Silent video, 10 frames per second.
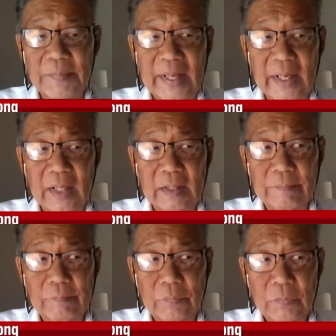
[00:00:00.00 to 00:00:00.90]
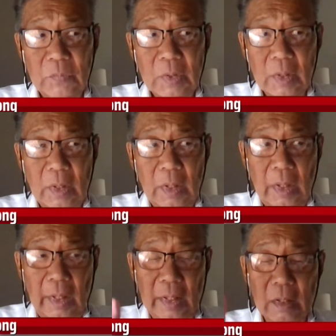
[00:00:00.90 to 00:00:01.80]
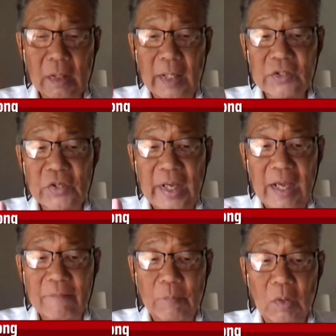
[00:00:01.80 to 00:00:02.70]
pack, it'll actually have